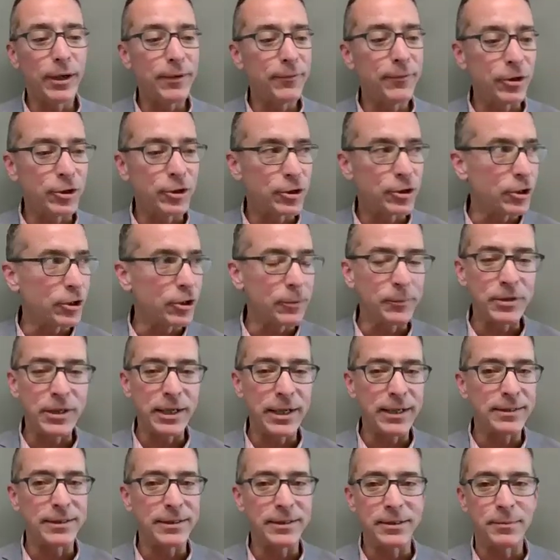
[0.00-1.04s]
Whatever the
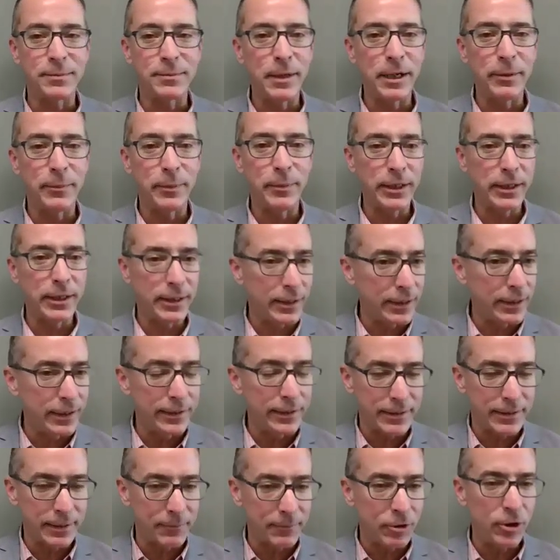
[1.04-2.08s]
circumstances may be,
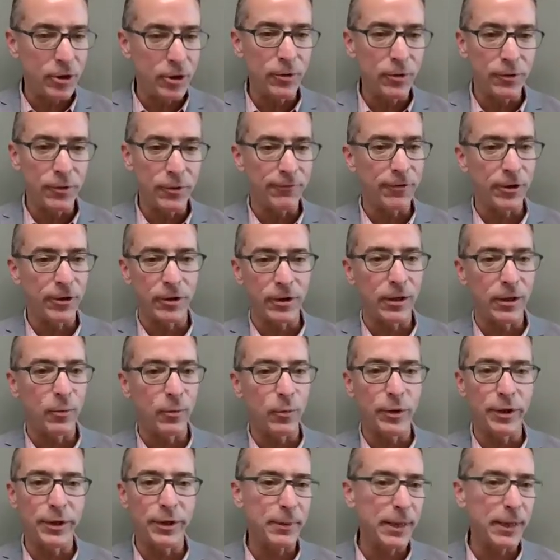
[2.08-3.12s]
it's up to you to figure
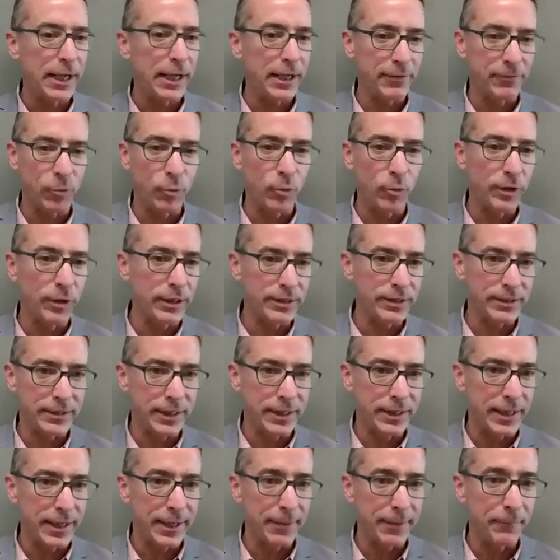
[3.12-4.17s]
out what the path forward
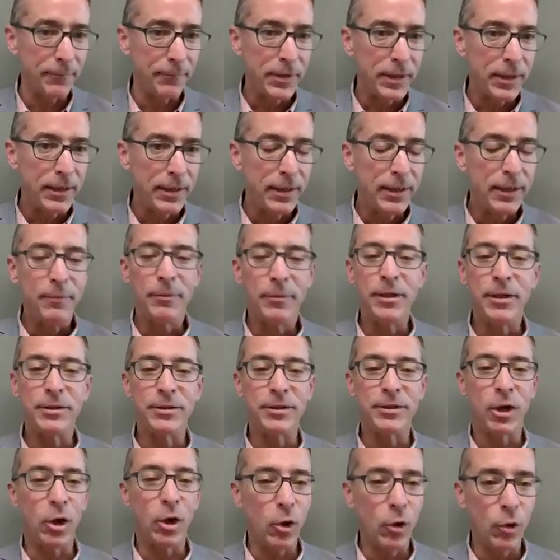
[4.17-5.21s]
is in that.
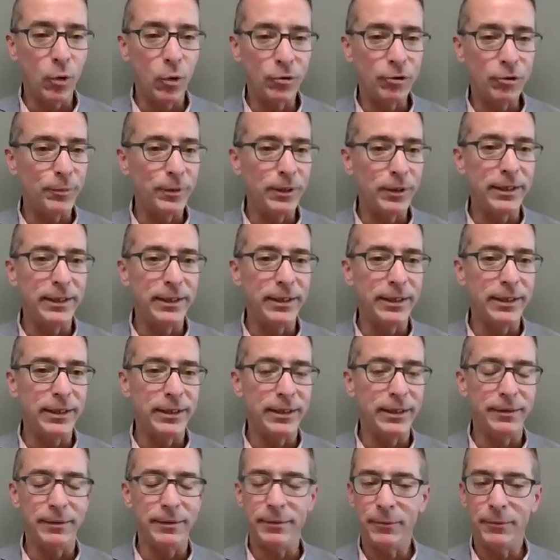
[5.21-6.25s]
Because
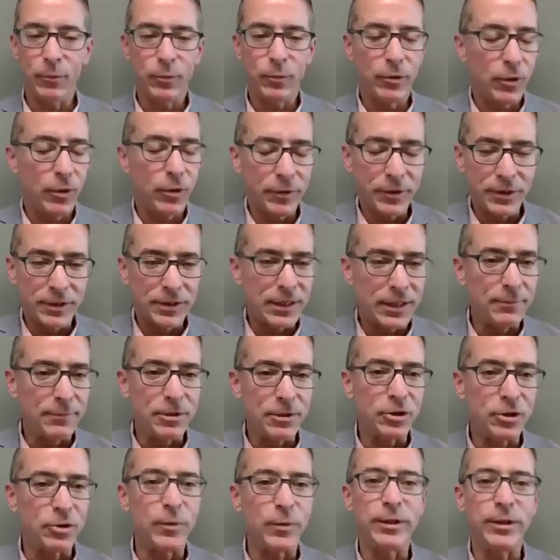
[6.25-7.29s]
ultimately, we're all in the same
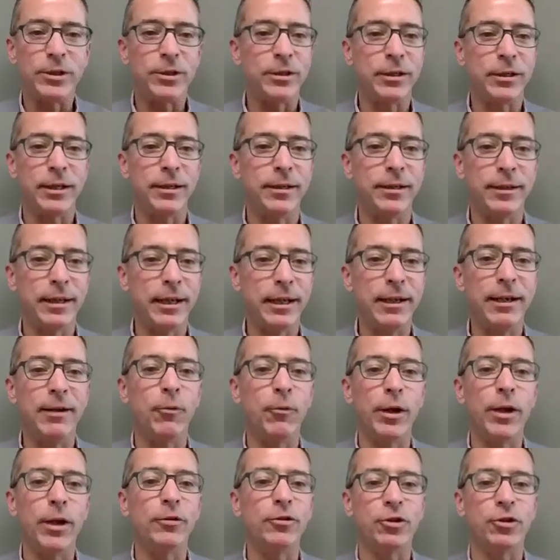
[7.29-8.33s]
situation.
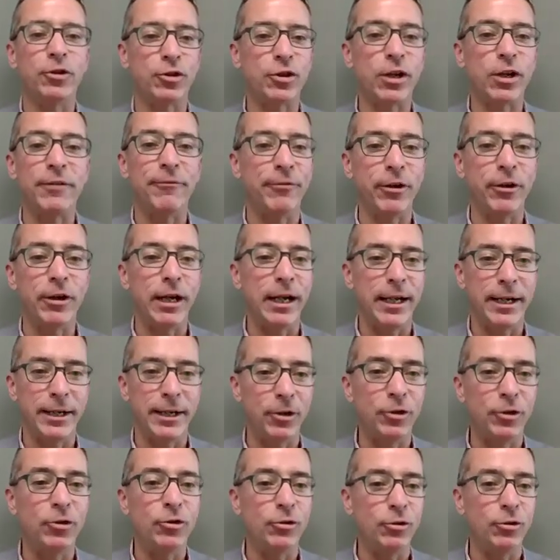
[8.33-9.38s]
Everyone else is trying to figure out how
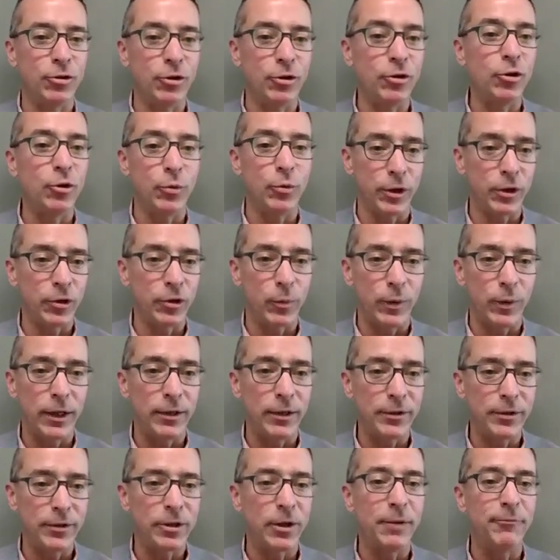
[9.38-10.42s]
to do it as
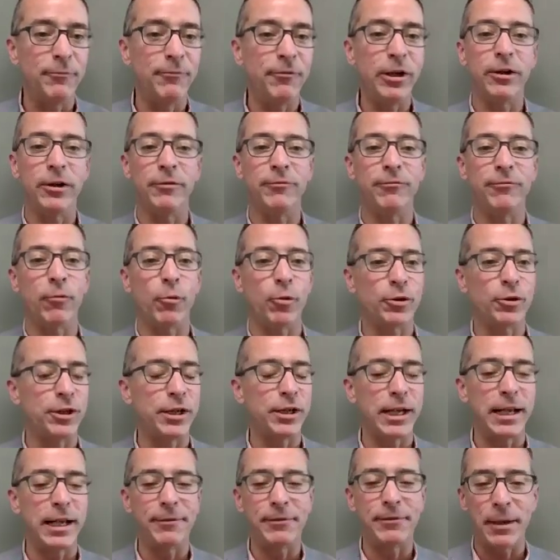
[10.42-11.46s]
well. So I'm very
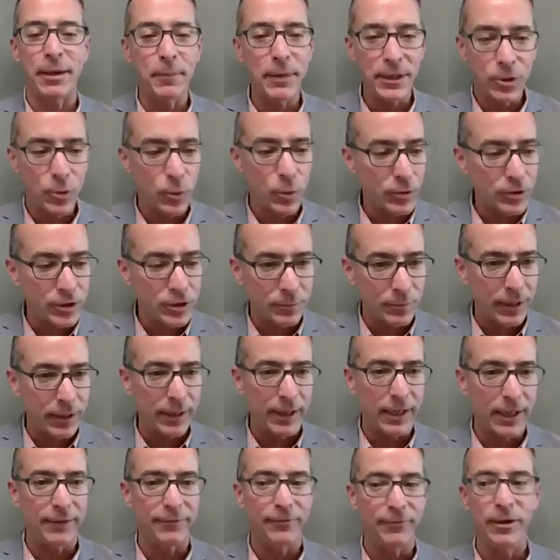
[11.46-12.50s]
fortunate. I've got mentors in my
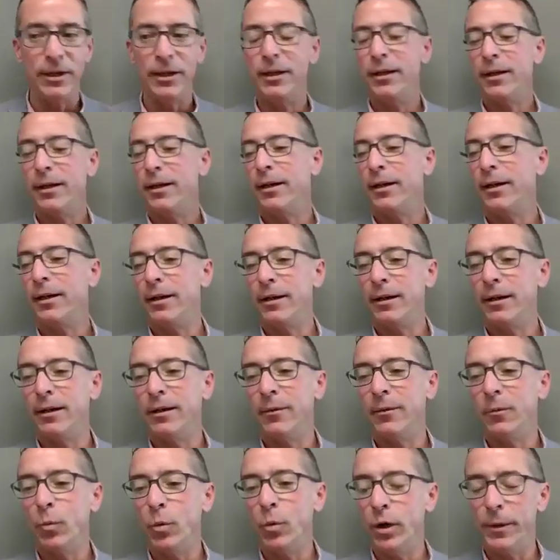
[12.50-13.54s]
life.
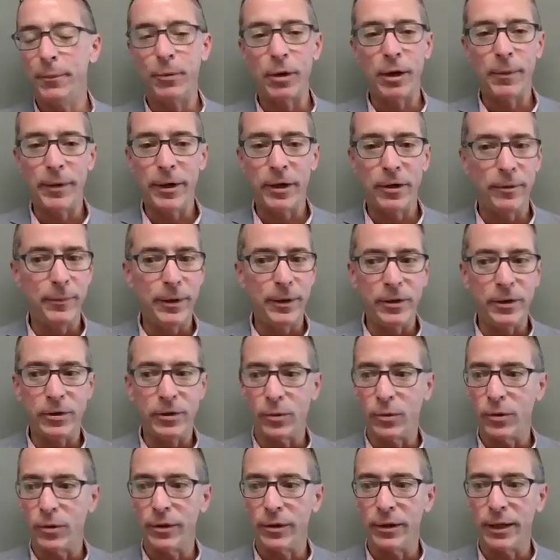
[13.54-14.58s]
One primary
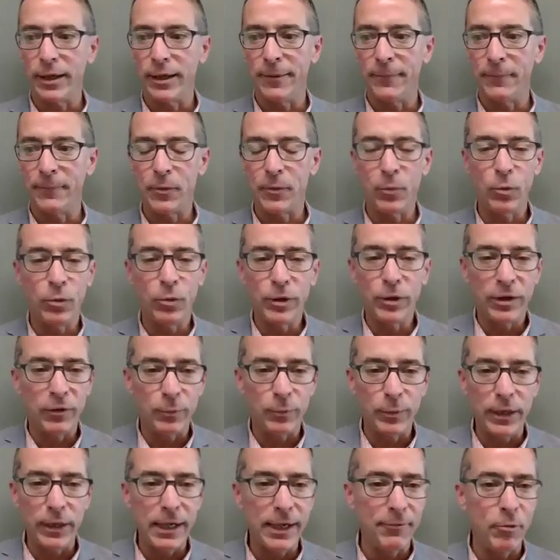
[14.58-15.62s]
mentor that will
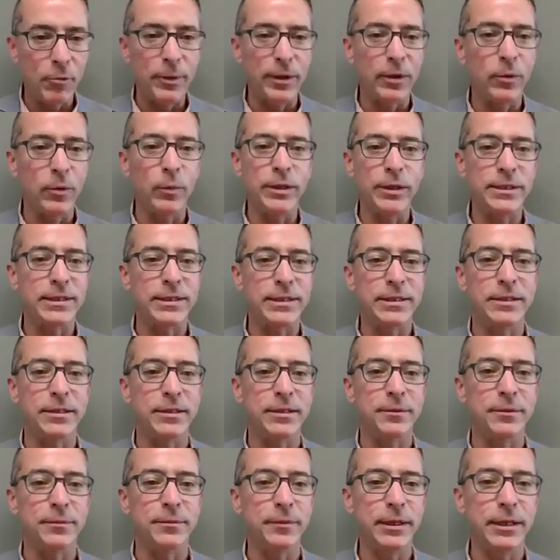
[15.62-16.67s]
give me every bit of
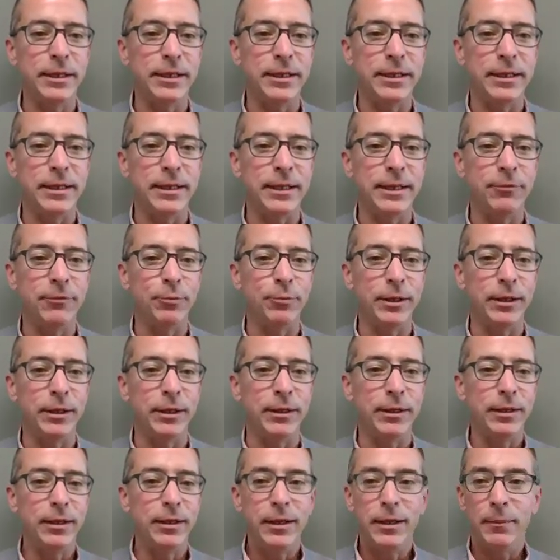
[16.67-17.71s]
wisdom he can give
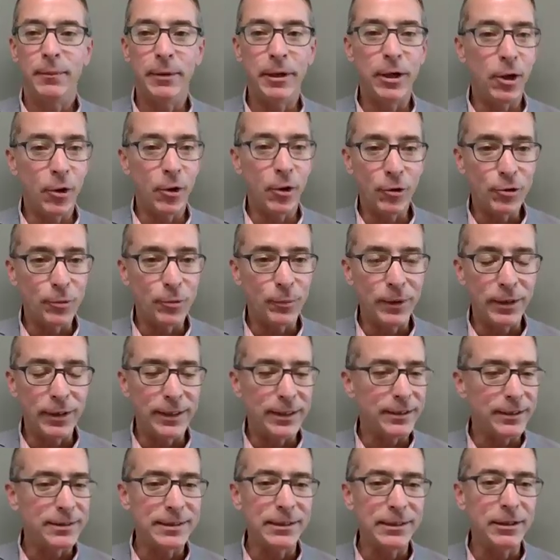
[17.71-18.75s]
me, but
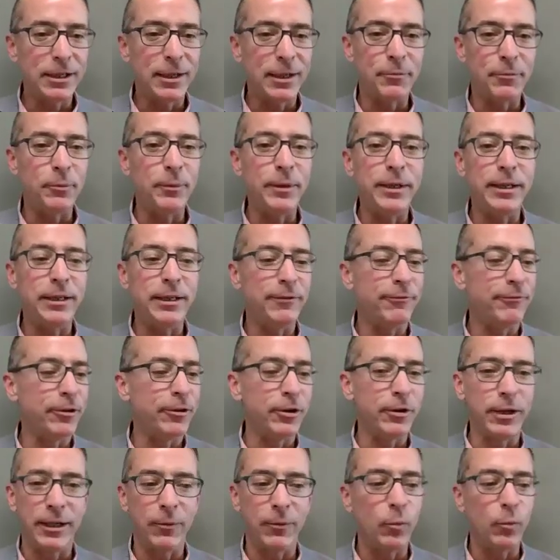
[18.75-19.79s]
ultimately, it's still up to me to
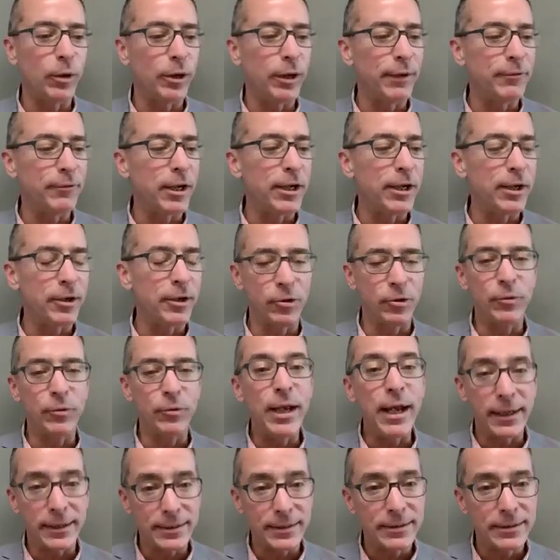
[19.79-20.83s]
figure out what I've got to do
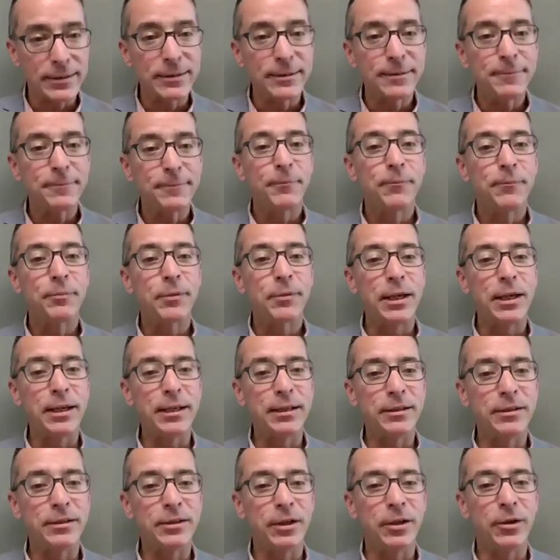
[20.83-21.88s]
next.
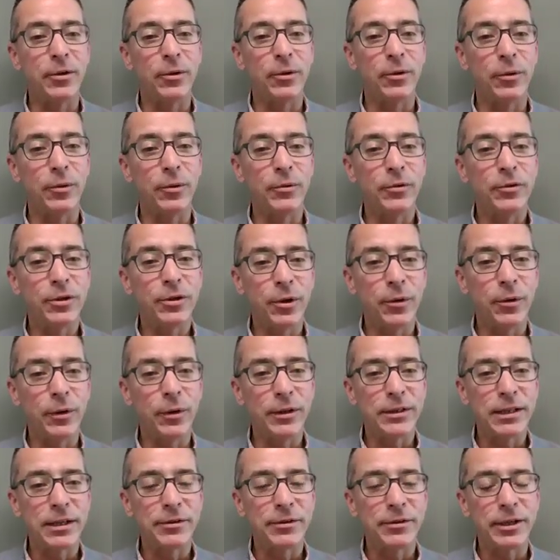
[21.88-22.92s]
And so
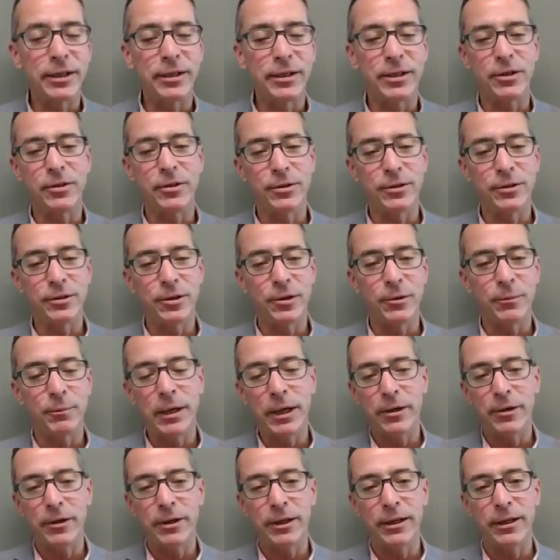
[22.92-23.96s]
it sounds like you're
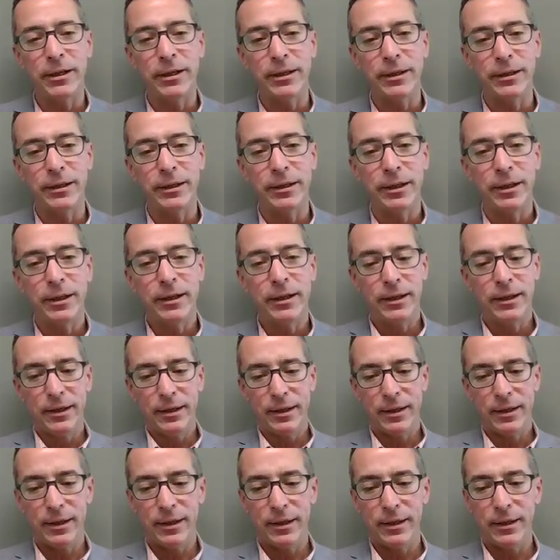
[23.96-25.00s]
marrying
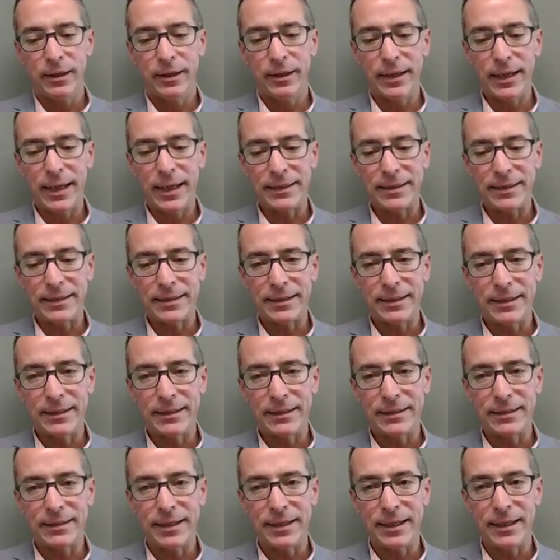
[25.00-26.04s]
that
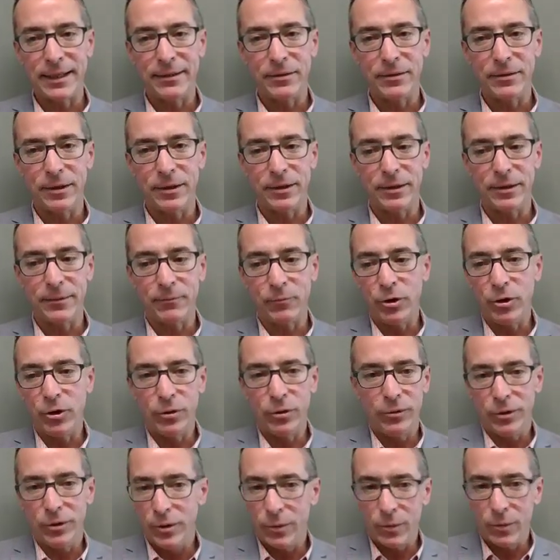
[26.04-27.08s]
sense that
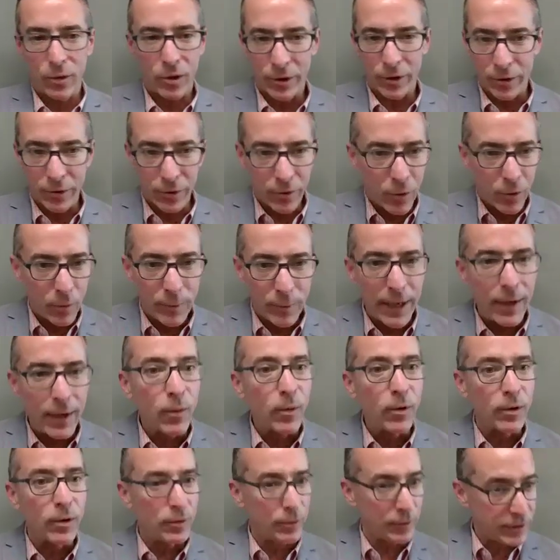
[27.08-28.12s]
you are your own
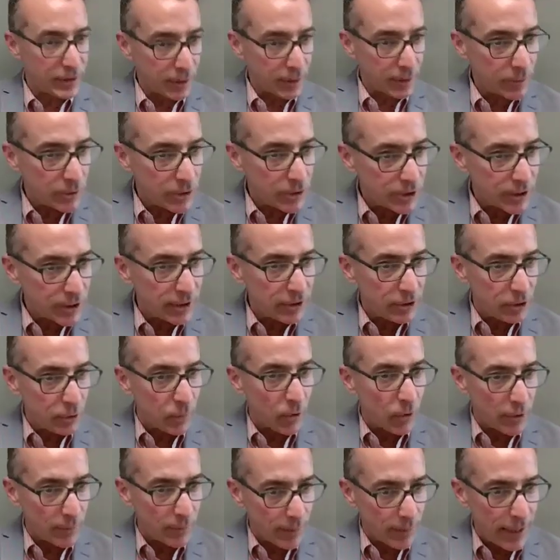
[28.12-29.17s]
power, or is that what you said?
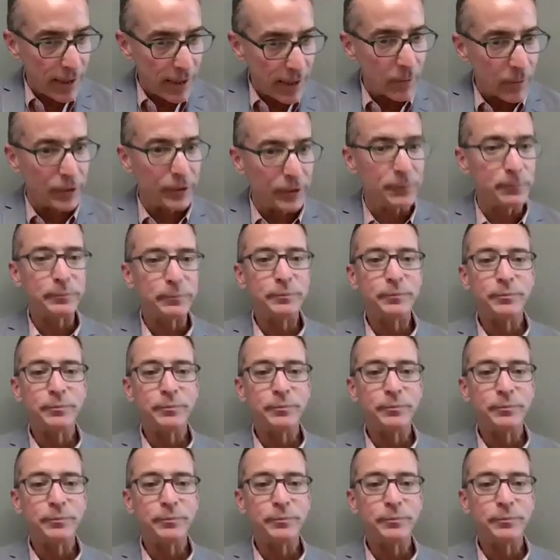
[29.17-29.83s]
You are the power.